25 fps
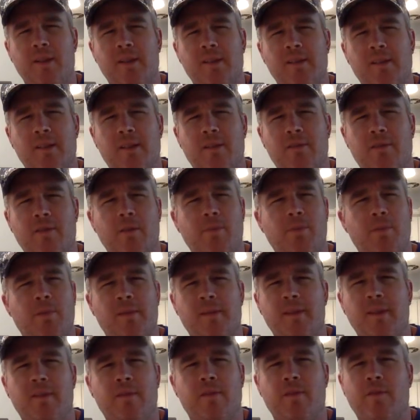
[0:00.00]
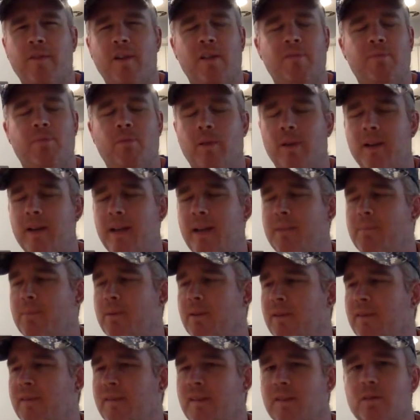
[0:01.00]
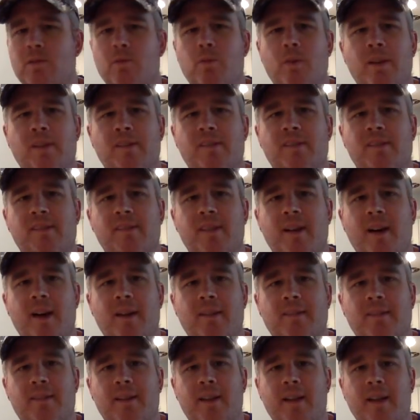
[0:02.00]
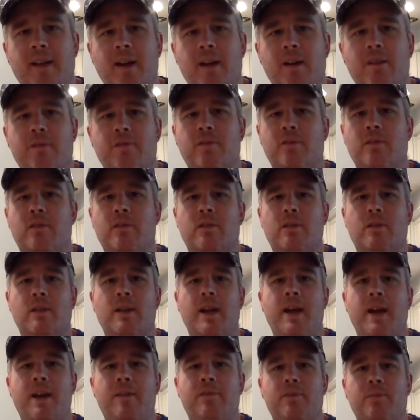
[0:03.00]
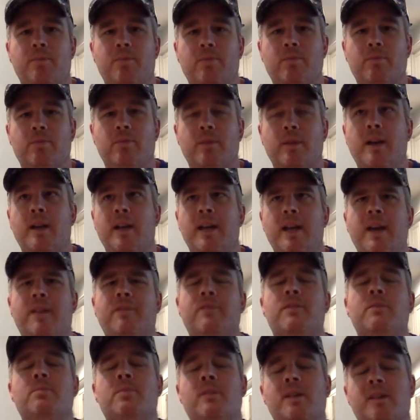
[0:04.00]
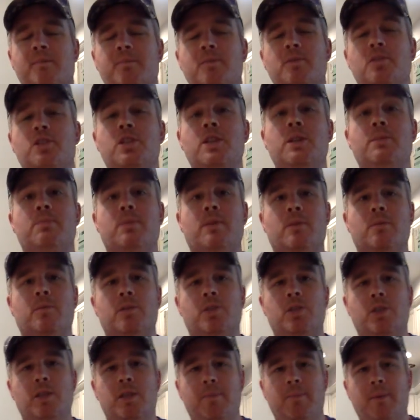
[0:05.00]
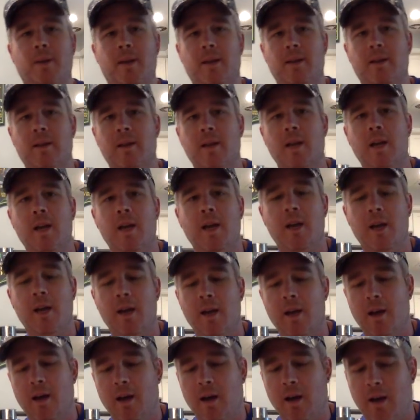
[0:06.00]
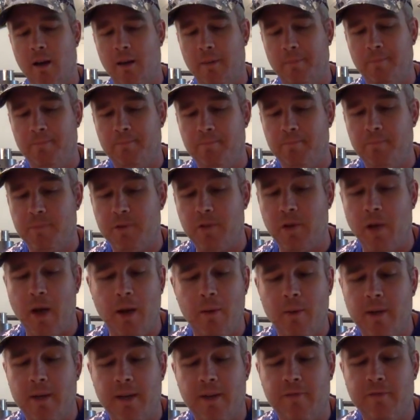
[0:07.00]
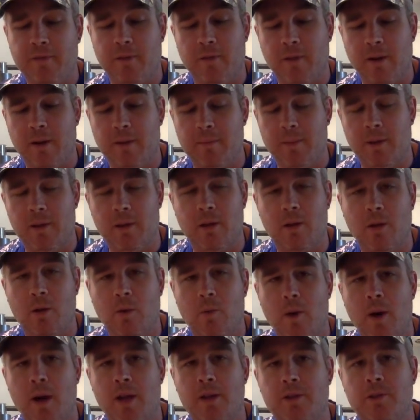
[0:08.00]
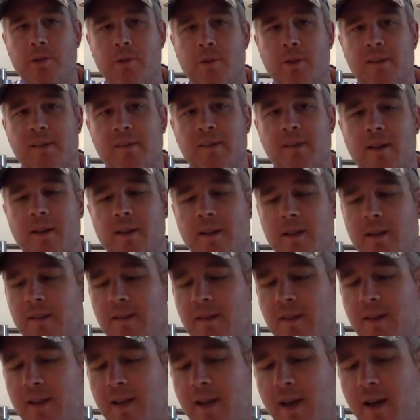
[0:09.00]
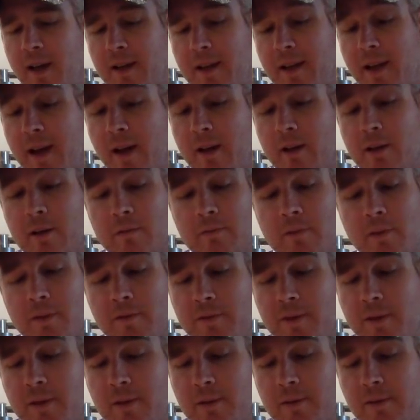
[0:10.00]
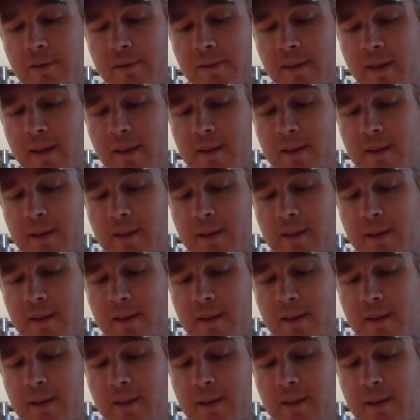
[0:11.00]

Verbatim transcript: I said five point seven or five point eight, but it's like twice the size, and I got it for half the not half the price, but cheaper than what she paid. Uh, so I would definitely recommend the GoWise USA. It, it, got it got good reviews.